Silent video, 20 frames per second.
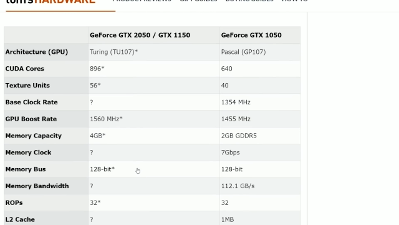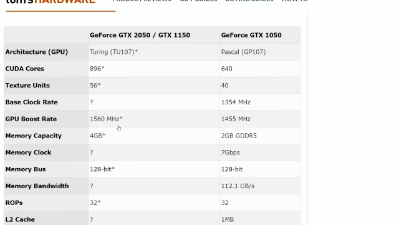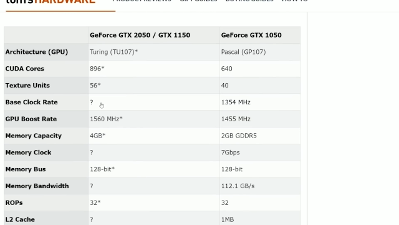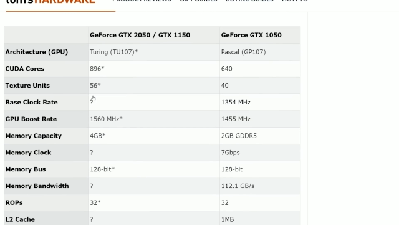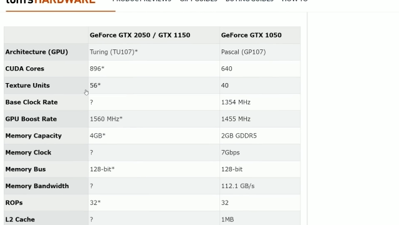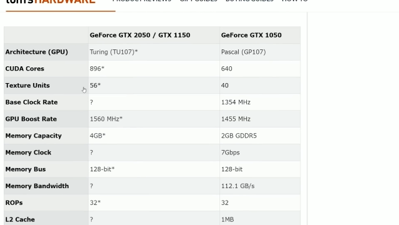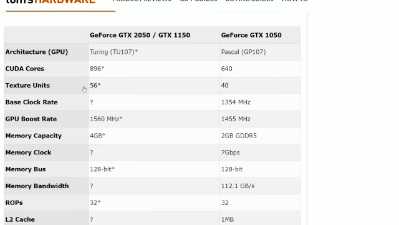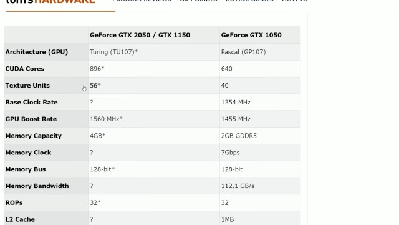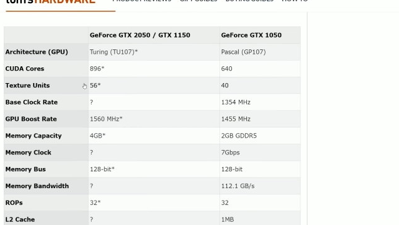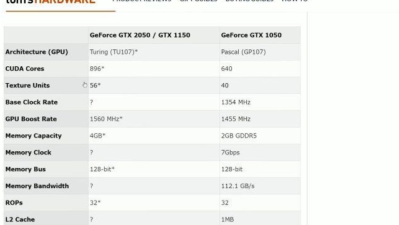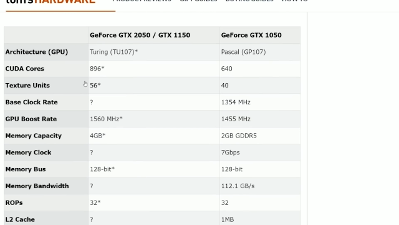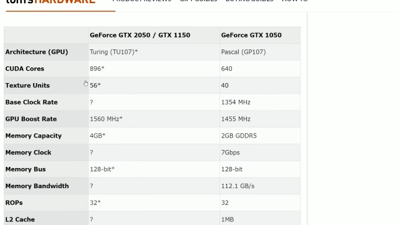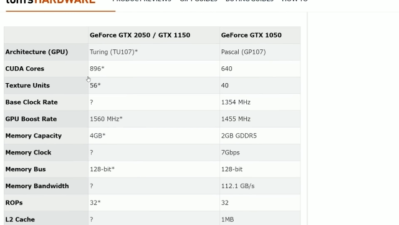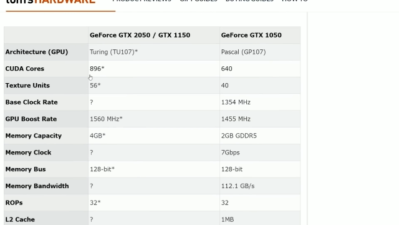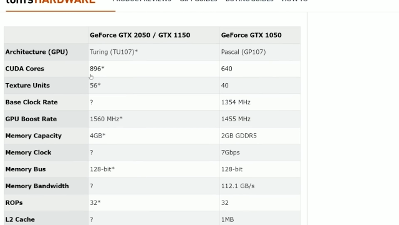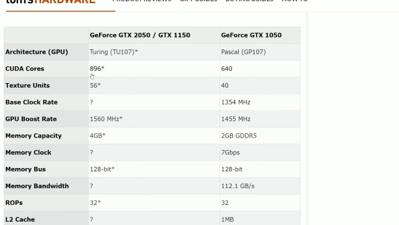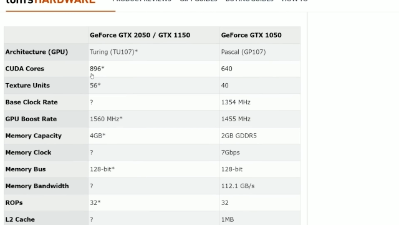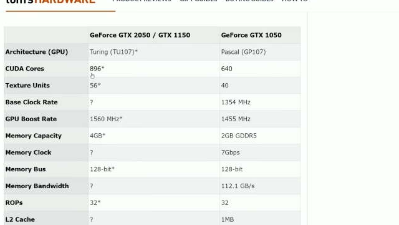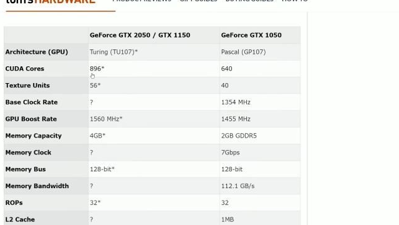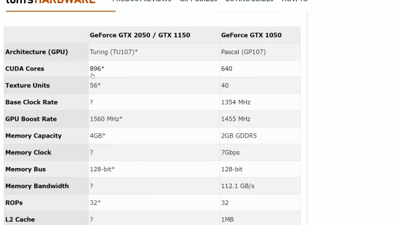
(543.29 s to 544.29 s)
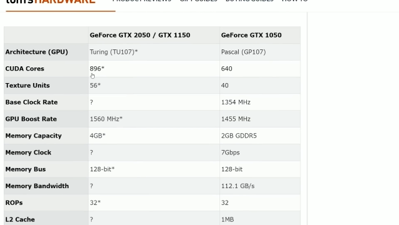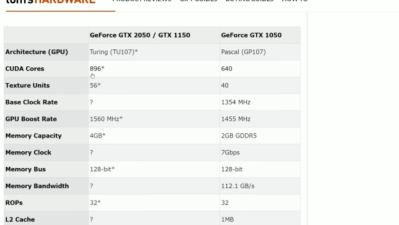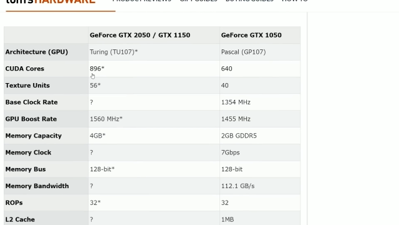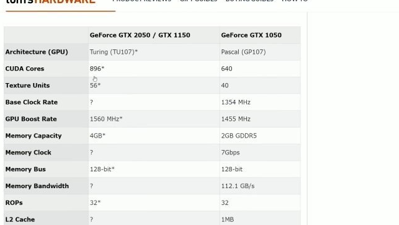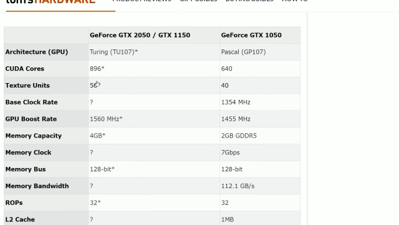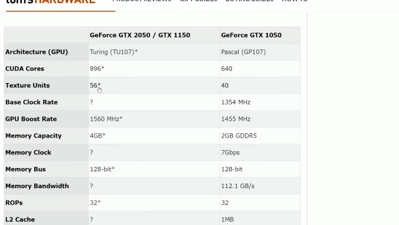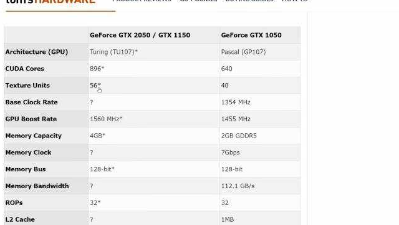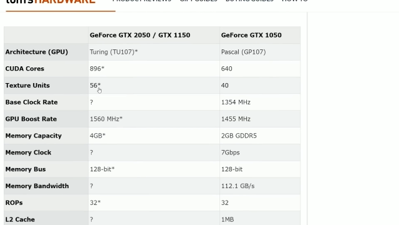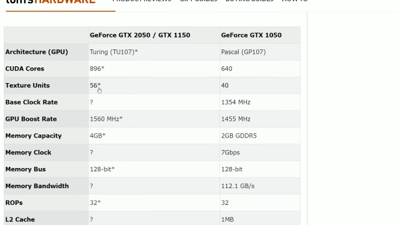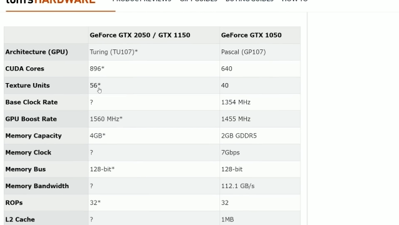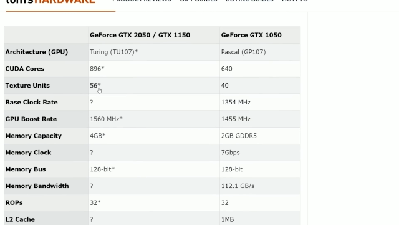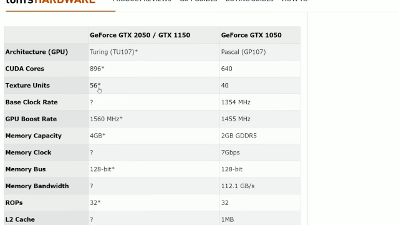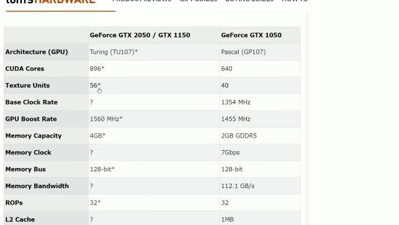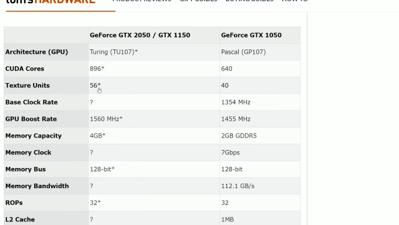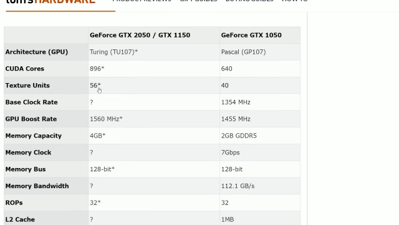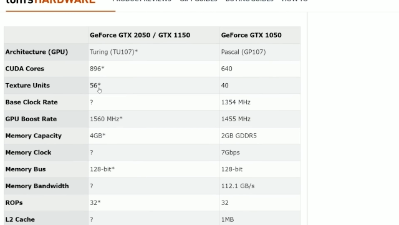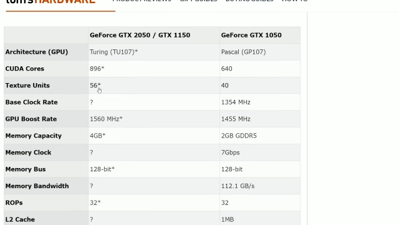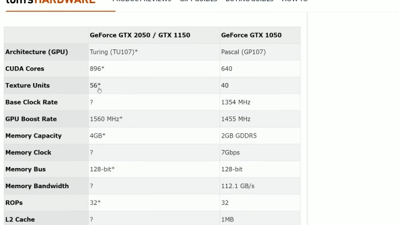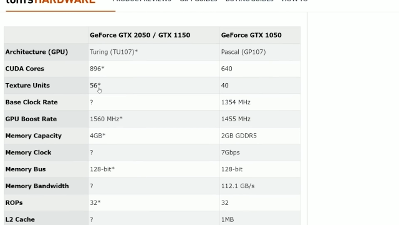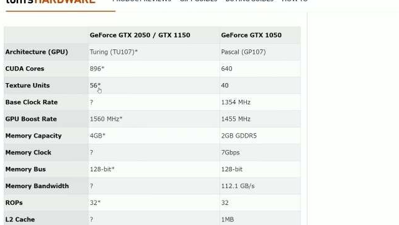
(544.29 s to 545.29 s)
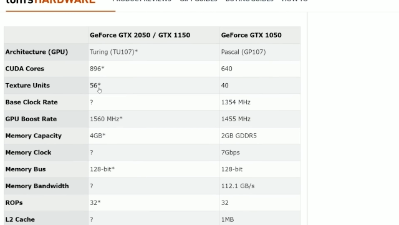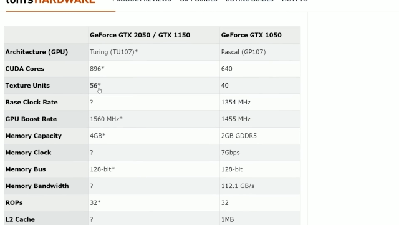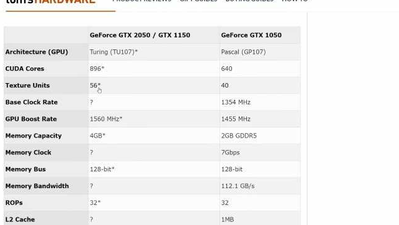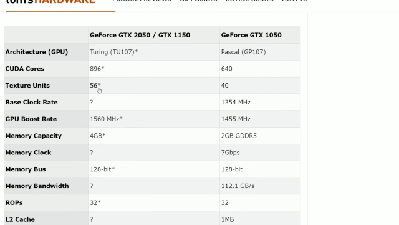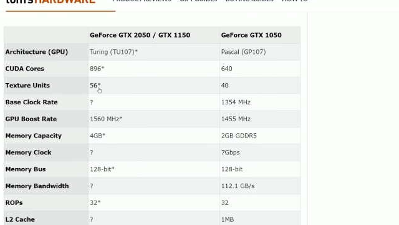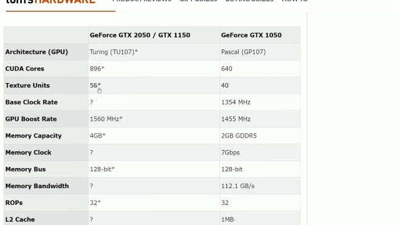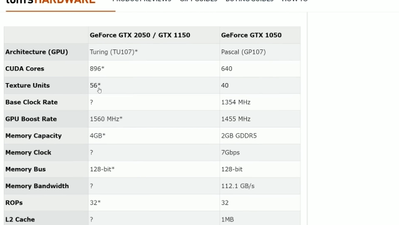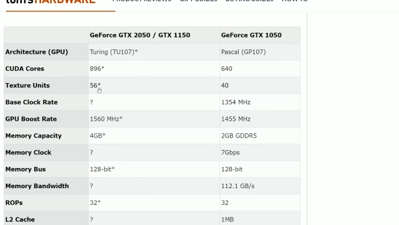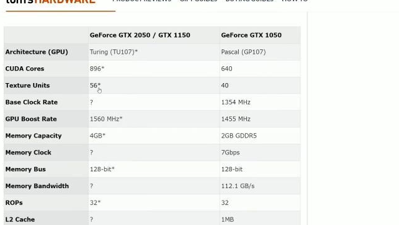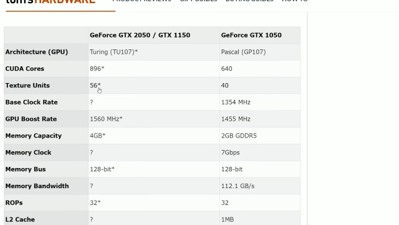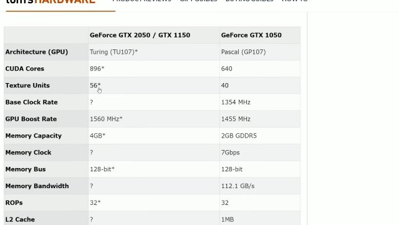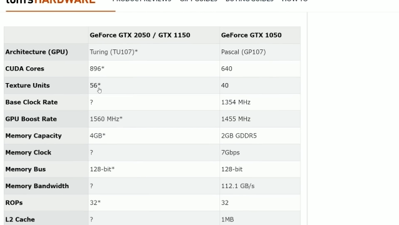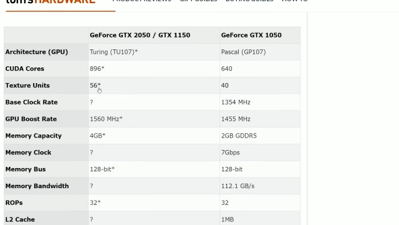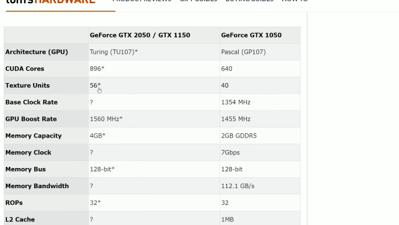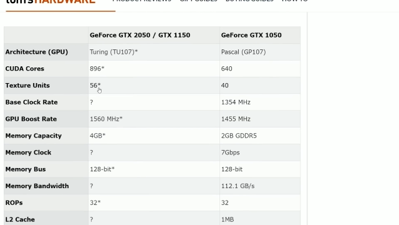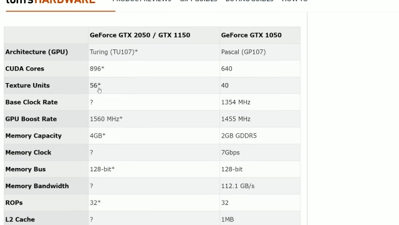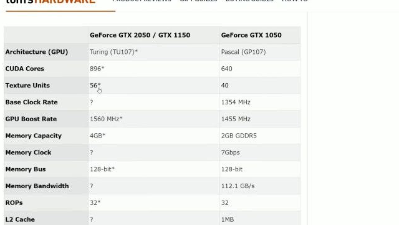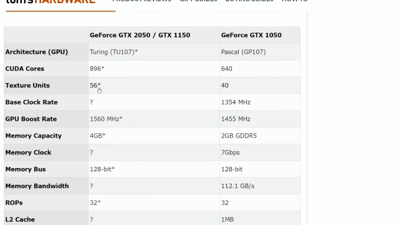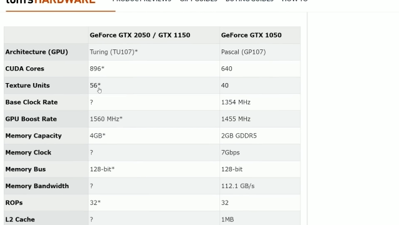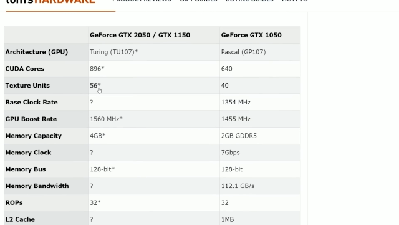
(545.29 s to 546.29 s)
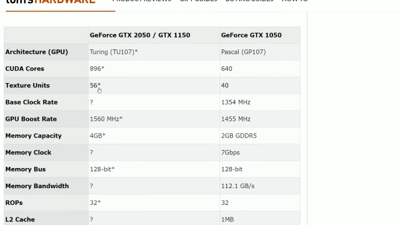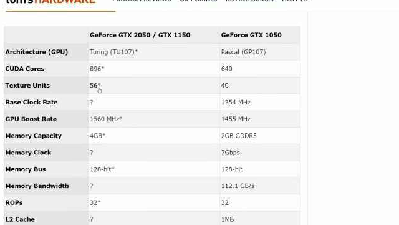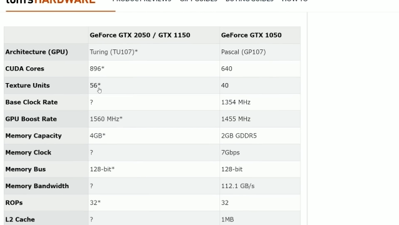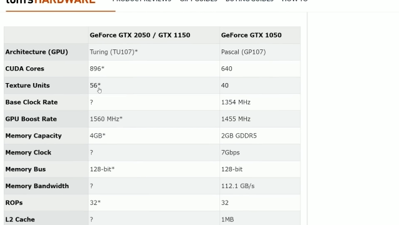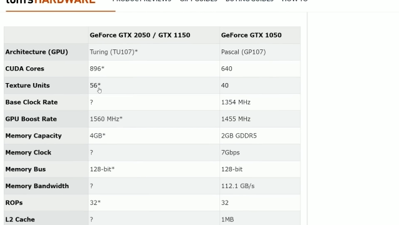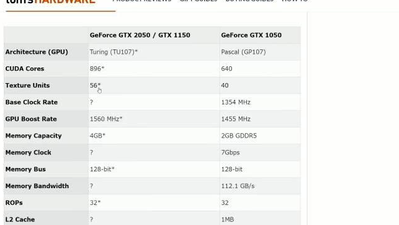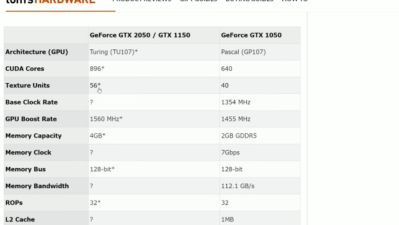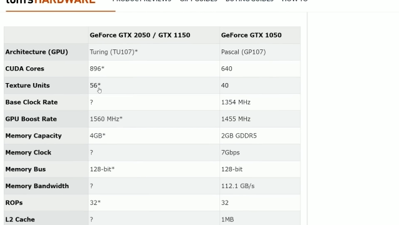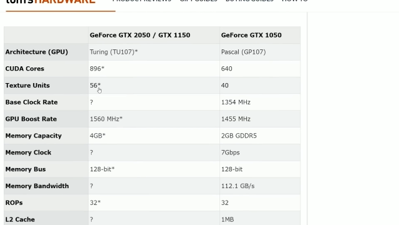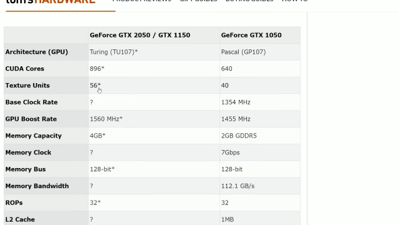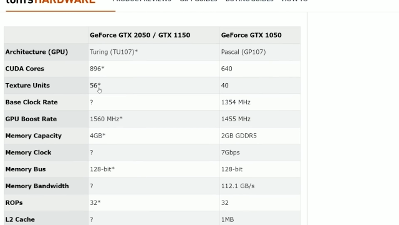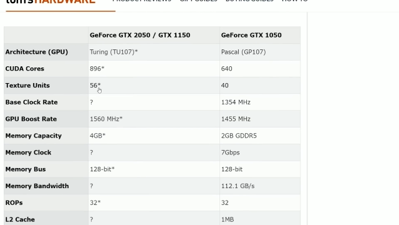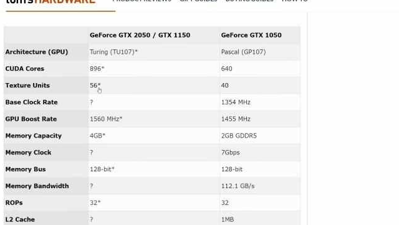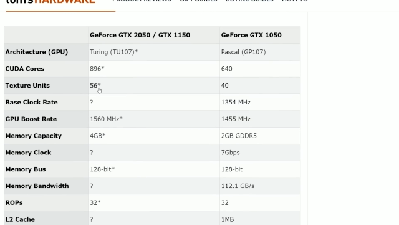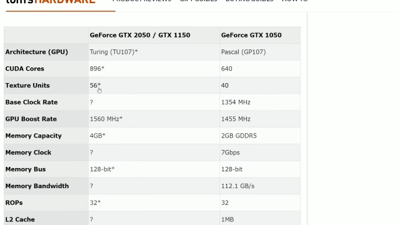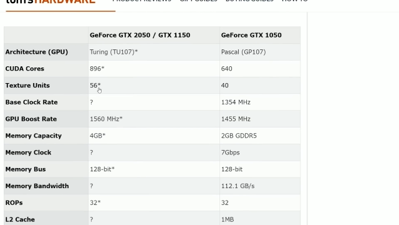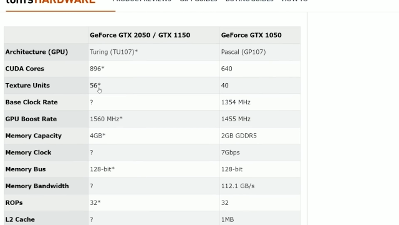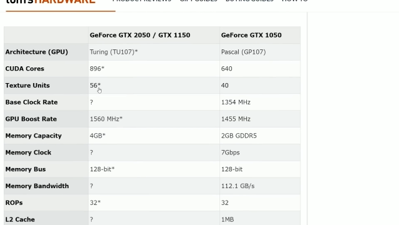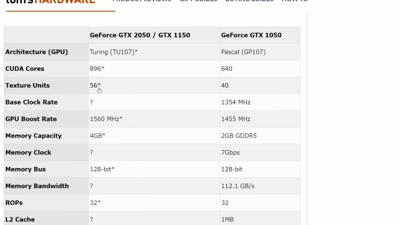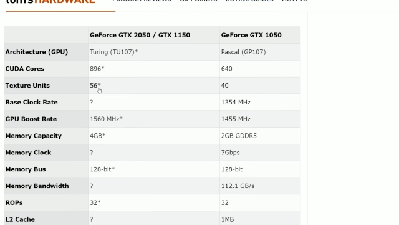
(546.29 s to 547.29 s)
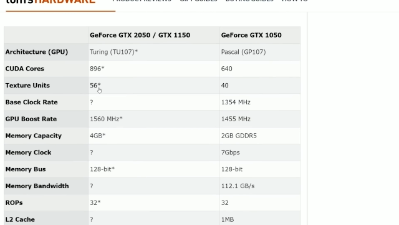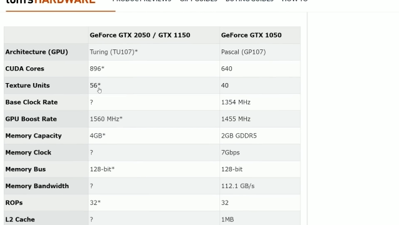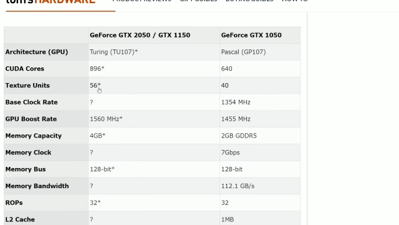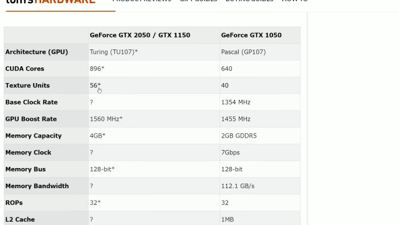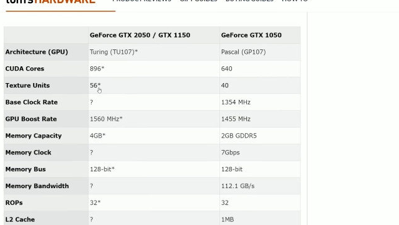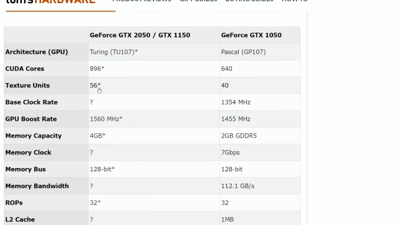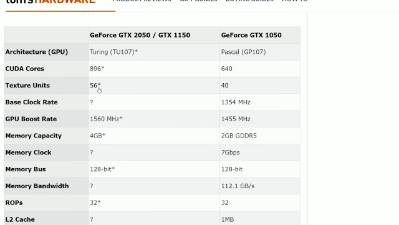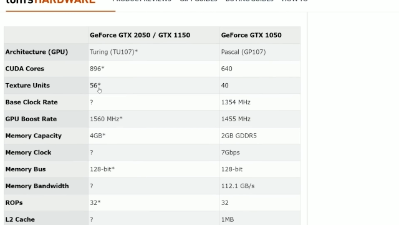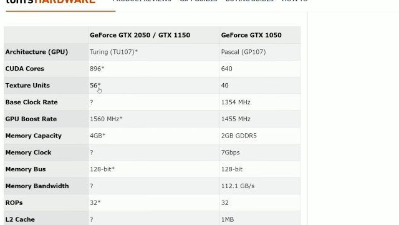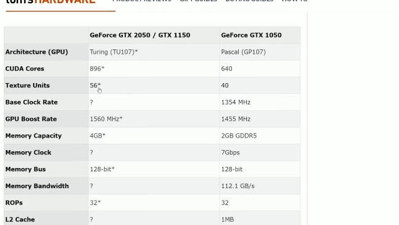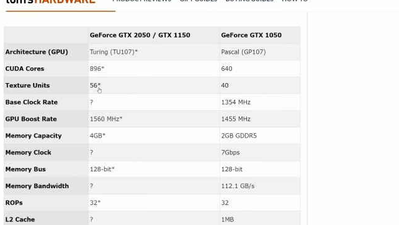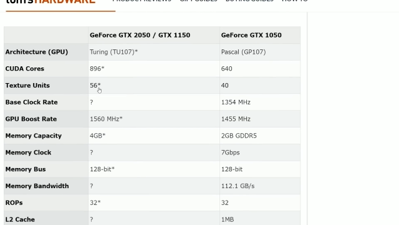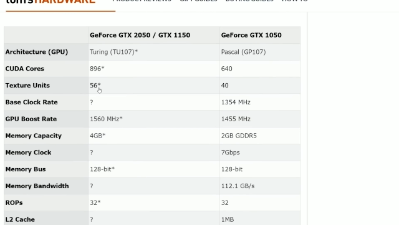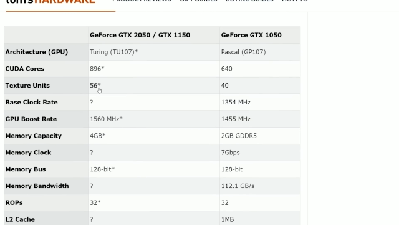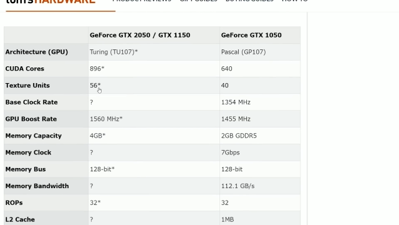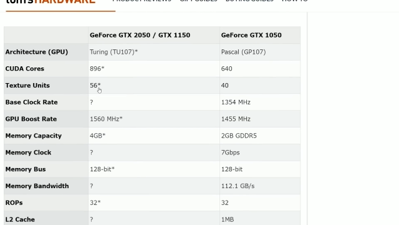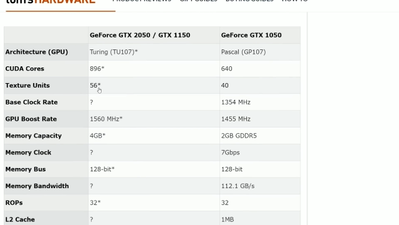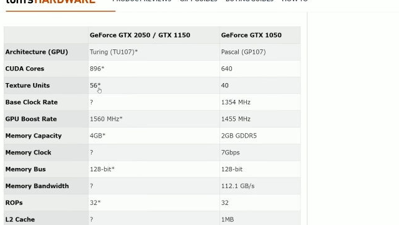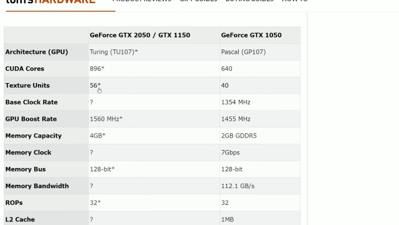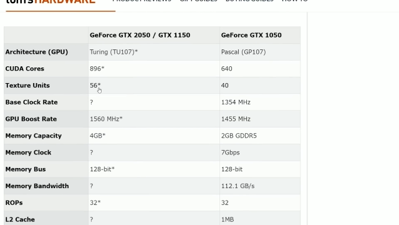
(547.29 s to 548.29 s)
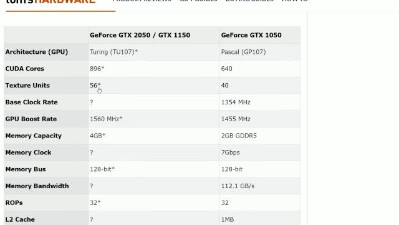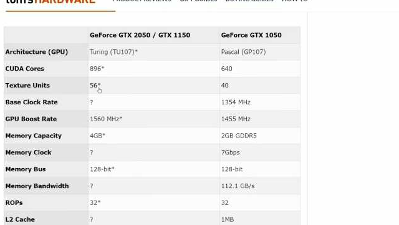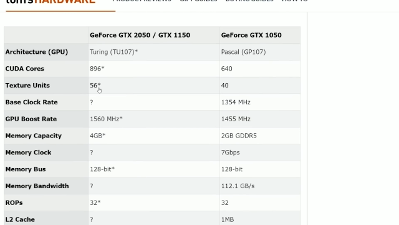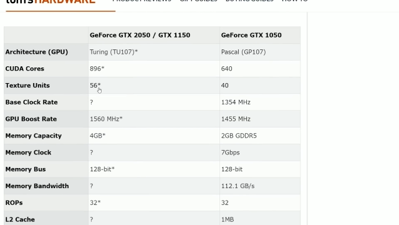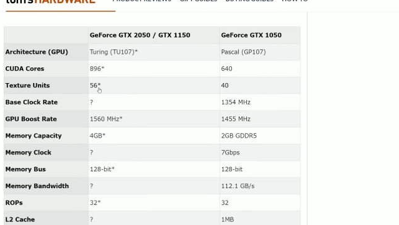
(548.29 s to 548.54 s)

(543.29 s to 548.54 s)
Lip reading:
No face is visible, so there are no lips to read.